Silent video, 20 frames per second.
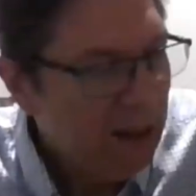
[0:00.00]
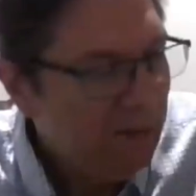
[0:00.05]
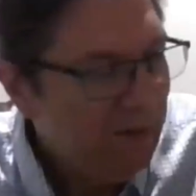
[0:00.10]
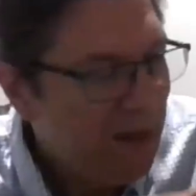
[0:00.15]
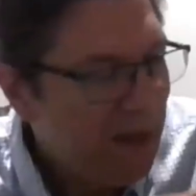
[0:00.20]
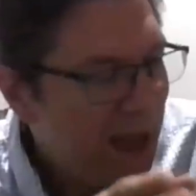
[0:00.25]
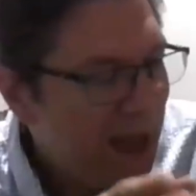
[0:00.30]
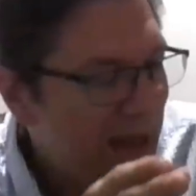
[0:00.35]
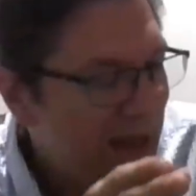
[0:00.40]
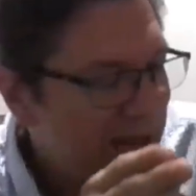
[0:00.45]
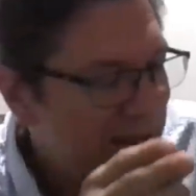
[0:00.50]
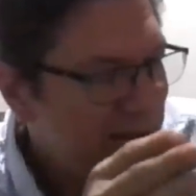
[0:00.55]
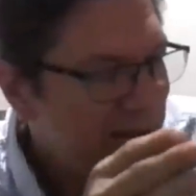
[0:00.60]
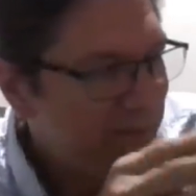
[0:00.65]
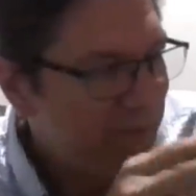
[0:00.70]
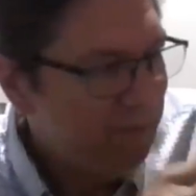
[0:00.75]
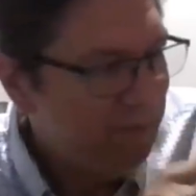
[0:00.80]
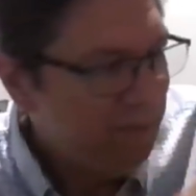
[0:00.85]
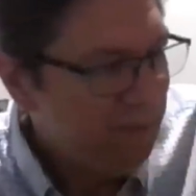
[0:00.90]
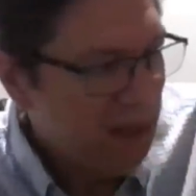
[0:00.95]
that,
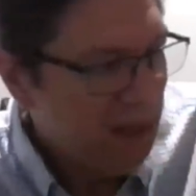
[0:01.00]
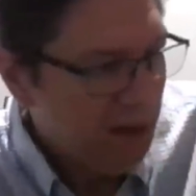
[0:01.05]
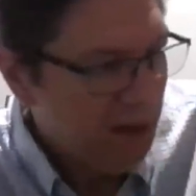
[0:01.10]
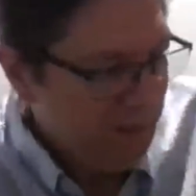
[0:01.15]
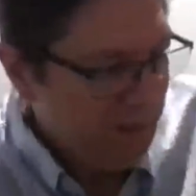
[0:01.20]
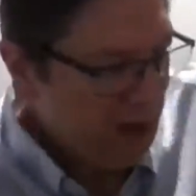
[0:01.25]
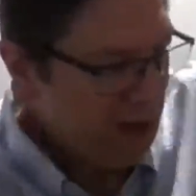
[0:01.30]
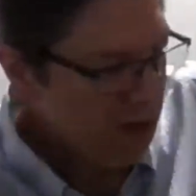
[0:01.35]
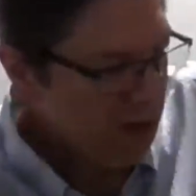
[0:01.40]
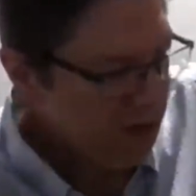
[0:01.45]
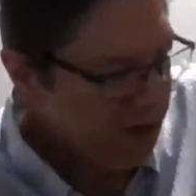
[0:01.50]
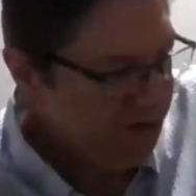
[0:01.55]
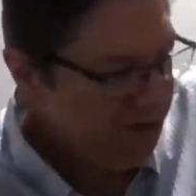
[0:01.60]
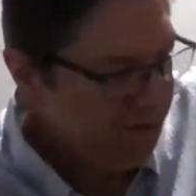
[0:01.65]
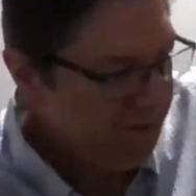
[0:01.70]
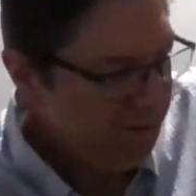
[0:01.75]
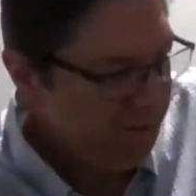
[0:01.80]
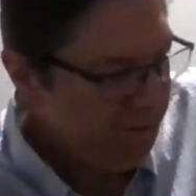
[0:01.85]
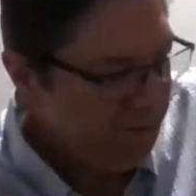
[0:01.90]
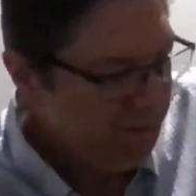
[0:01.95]
that there's
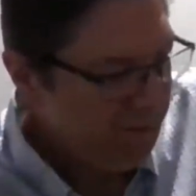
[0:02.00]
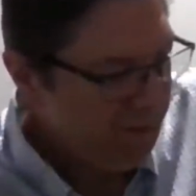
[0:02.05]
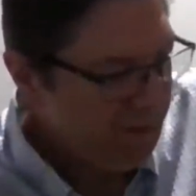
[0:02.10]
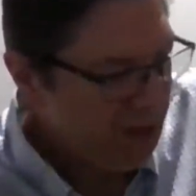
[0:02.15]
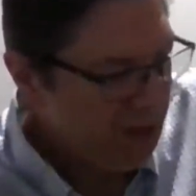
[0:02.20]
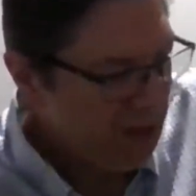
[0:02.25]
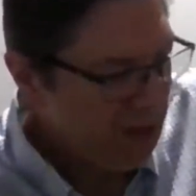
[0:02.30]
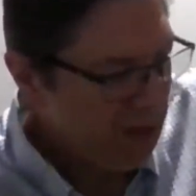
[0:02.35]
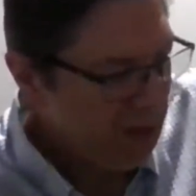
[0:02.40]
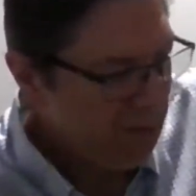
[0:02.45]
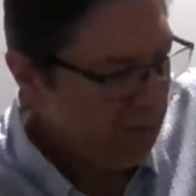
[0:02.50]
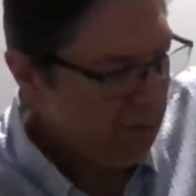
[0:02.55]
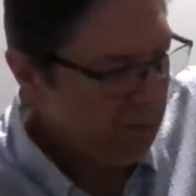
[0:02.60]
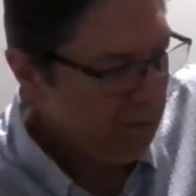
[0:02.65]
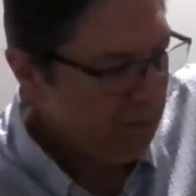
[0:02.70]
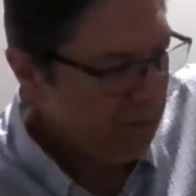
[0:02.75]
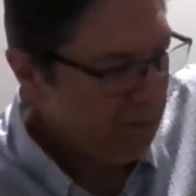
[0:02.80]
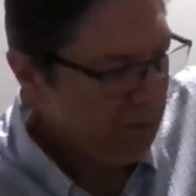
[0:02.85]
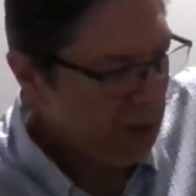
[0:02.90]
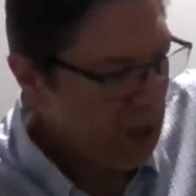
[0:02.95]
the
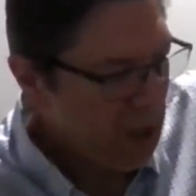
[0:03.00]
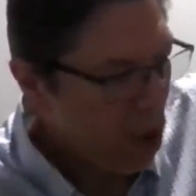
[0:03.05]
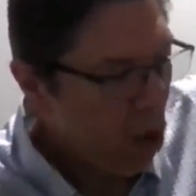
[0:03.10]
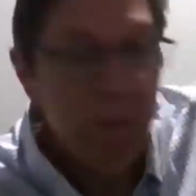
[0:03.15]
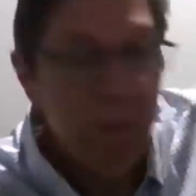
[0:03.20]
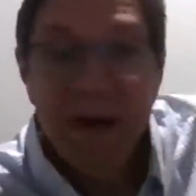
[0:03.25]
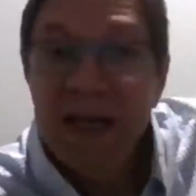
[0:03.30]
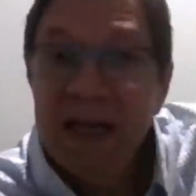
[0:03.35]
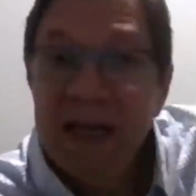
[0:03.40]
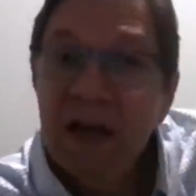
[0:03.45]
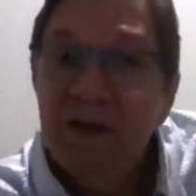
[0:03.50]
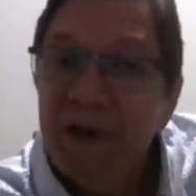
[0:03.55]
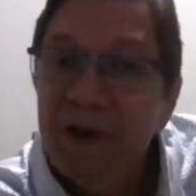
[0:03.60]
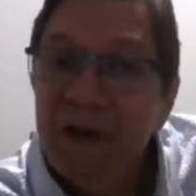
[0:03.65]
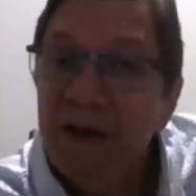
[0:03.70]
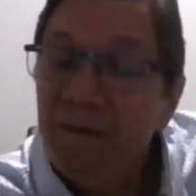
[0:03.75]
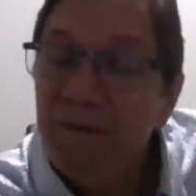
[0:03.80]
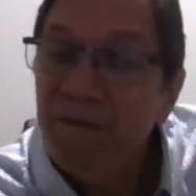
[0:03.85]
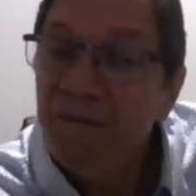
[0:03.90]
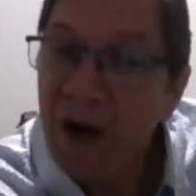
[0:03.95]
opening of
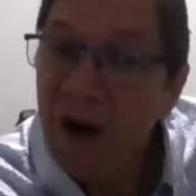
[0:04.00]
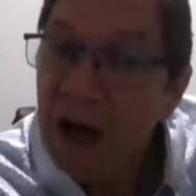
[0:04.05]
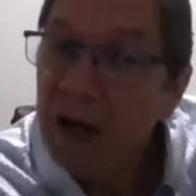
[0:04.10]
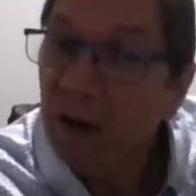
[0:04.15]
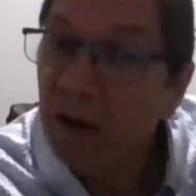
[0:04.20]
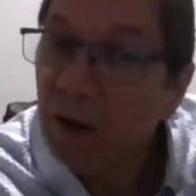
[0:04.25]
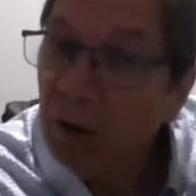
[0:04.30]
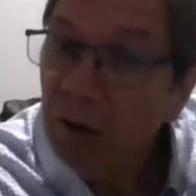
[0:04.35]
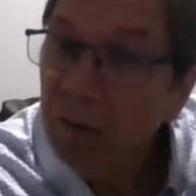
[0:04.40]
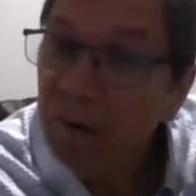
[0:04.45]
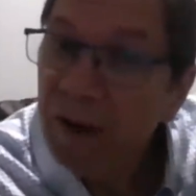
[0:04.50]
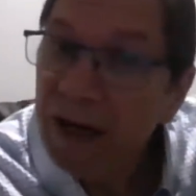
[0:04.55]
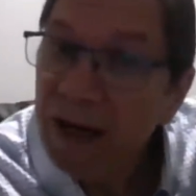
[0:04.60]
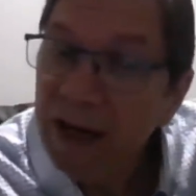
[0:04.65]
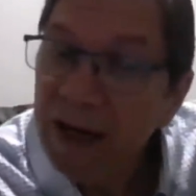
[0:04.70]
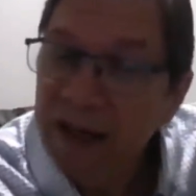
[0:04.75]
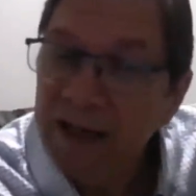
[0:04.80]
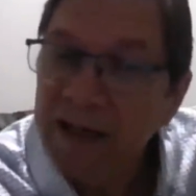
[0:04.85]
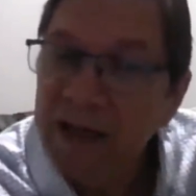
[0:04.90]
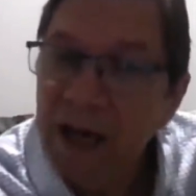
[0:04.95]
the funnel that
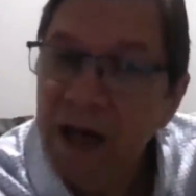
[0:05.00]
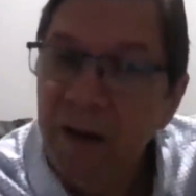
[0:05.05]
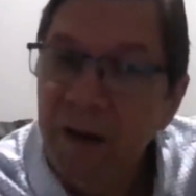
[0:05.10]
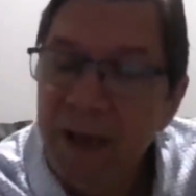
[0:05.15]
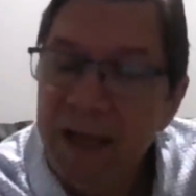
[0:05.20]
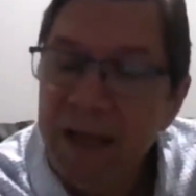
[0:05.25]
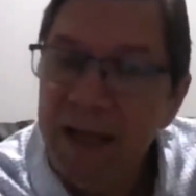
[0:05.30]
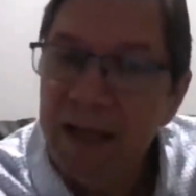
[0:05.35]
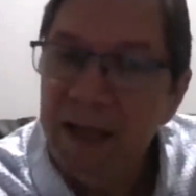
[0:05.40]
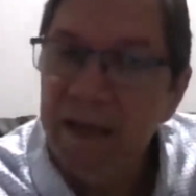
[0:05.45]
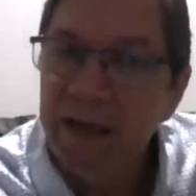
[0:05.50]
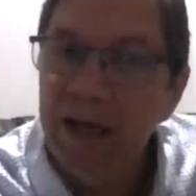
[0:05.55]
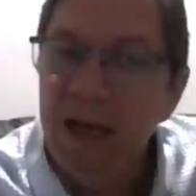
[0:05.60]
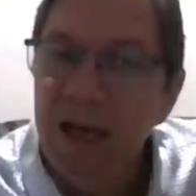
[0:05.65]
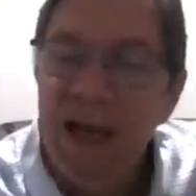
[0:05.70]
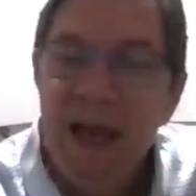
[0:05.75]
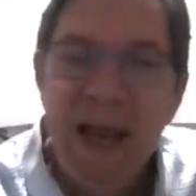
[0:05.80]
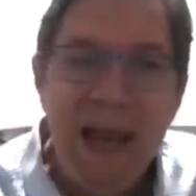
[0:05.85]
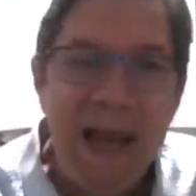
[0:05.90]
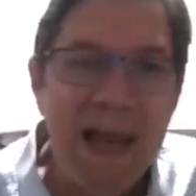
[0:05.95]
I had come in,
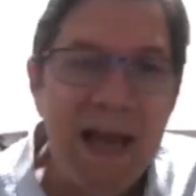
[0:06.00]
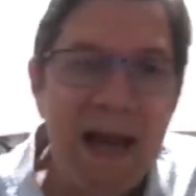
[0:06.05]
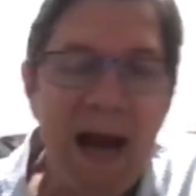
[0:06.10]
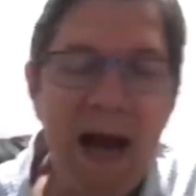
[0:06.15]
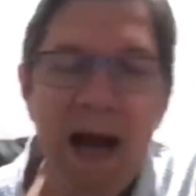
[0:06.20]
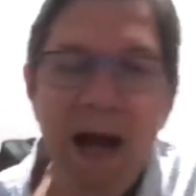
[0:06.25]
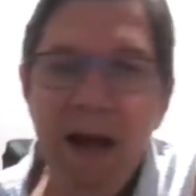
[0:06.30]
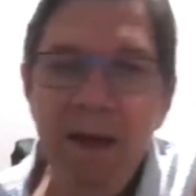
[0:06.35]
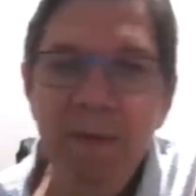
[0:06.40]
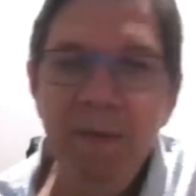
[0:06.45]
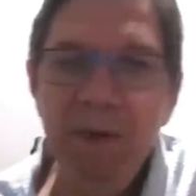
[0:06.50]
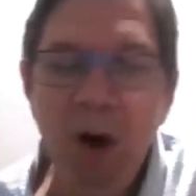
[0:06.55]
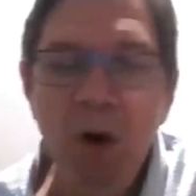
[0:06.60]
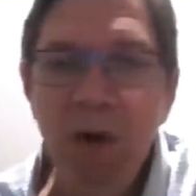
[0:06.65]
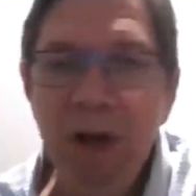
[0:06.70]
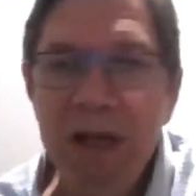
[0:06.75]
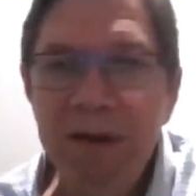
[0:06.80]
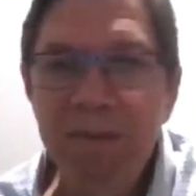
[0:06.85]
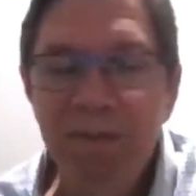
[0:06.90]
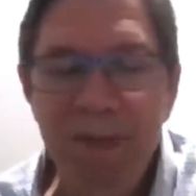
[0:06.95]
and I'm
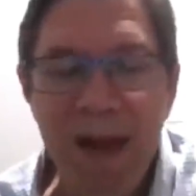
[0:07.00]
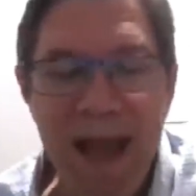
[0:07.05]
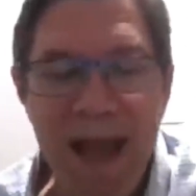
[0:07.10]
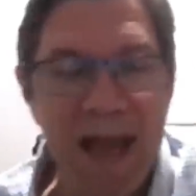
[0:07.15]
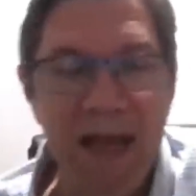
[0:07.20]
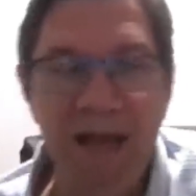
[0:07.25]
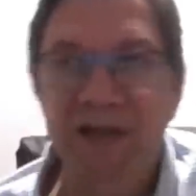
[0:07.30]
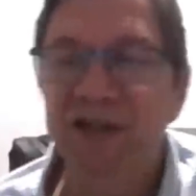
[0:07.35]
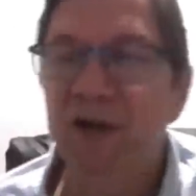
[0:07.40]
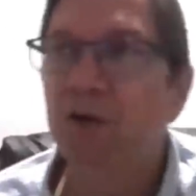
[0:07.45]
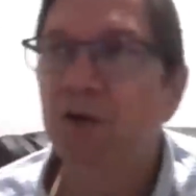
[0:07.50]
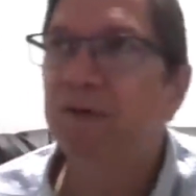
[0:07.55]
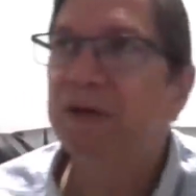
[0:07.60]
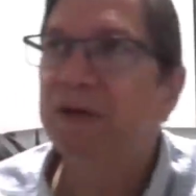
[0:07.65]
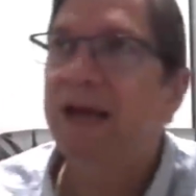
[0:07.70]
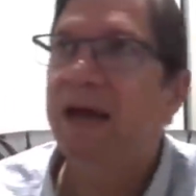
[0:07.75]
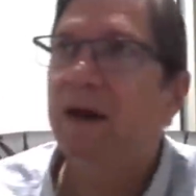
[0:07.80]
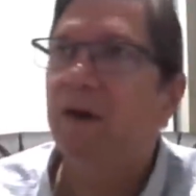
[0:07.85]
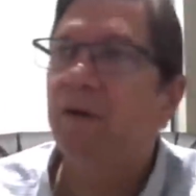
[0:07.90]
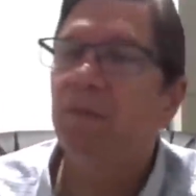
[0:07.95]
going back. So
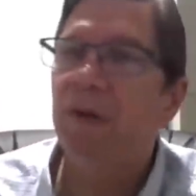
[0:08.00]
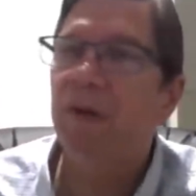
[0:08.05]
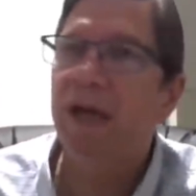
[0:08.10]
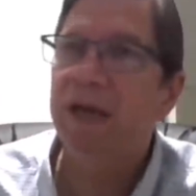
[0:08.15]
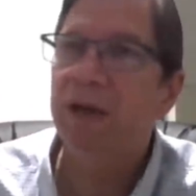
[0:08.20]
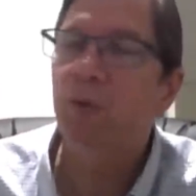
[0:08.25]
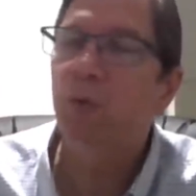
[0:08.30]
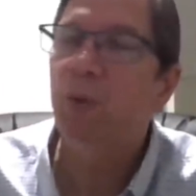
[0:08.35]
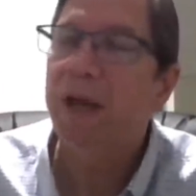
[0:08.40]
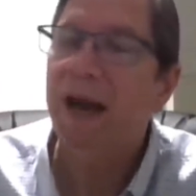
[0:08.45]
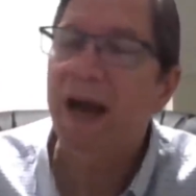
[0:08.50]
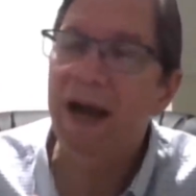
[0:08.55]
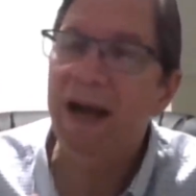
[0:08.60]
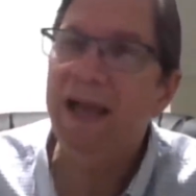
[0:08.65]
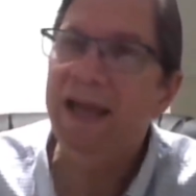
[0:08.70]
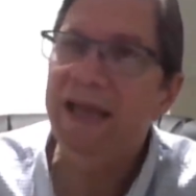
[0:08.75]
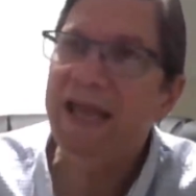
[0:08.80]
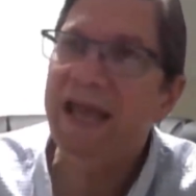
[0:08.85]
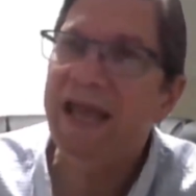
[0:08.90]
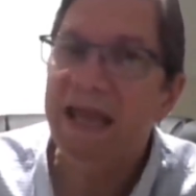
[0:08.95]
now, like when
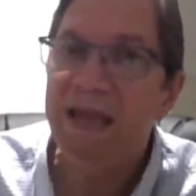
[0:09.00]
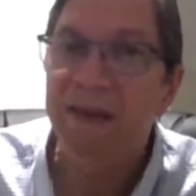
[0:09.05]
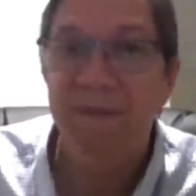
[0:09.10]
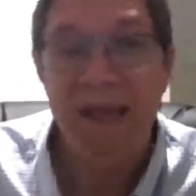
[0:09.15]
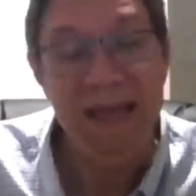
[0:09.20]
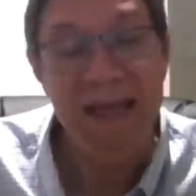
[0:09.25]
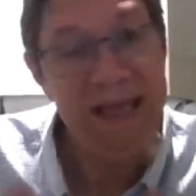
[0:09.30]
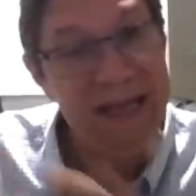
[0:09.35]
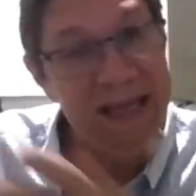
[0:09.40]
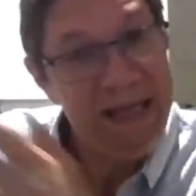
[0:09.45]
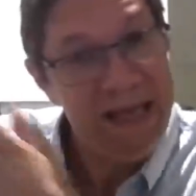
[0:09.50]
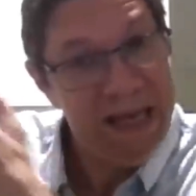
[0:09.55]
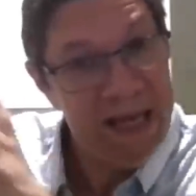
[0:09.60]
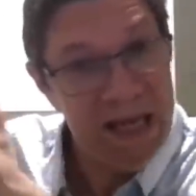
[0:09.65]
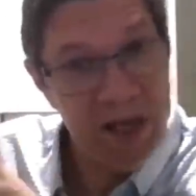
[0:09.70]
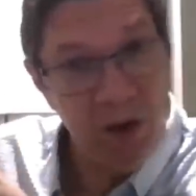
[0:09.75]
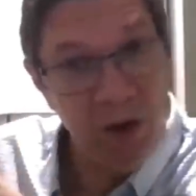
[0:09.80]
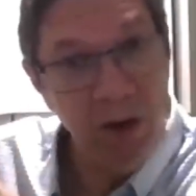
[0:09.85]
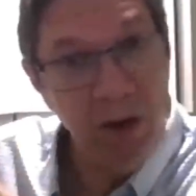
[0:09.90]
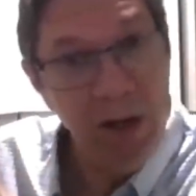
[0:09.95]
I came in
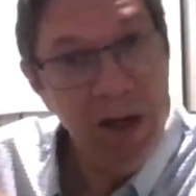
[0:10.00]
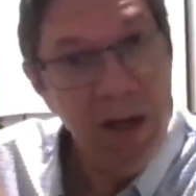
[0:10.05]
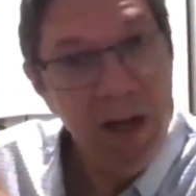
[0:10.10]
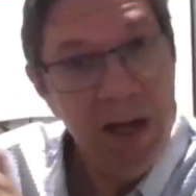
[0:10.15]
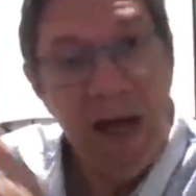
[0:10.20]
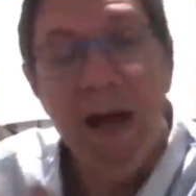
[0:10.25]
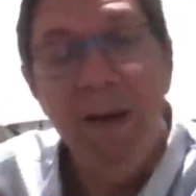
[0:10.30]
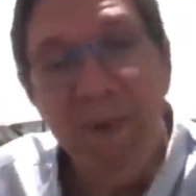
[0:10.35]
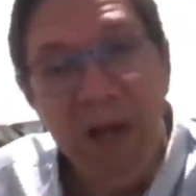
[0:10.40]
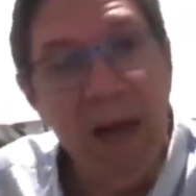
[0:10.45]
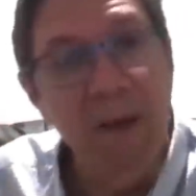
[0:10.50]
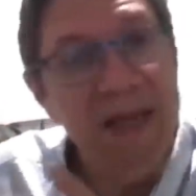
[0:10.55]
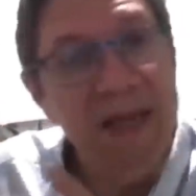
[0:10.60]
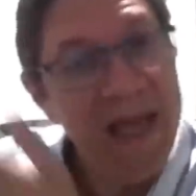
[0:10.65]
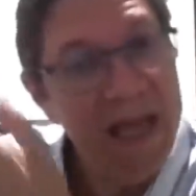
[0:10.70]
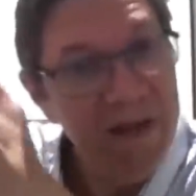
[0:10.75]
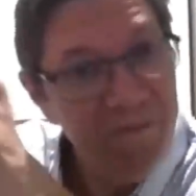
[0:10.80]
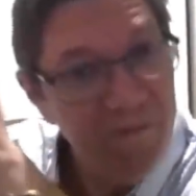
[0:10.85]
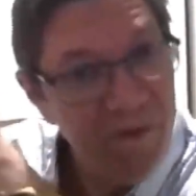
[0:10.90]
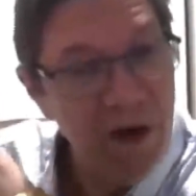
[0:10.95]
here, I'm coming
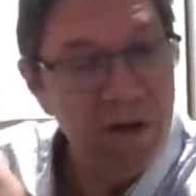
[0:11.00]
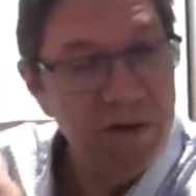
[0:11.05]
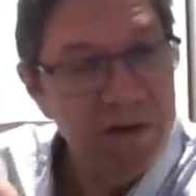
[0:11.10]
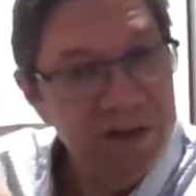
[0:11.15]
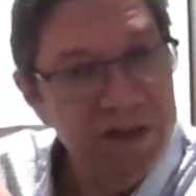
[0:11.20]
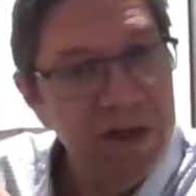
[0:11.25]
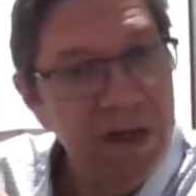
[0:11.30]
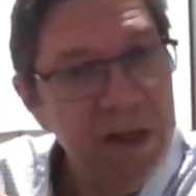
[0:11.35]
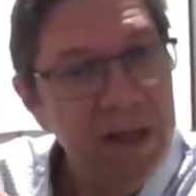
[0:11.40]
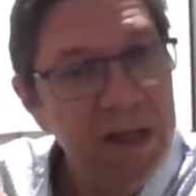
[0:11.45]
head first.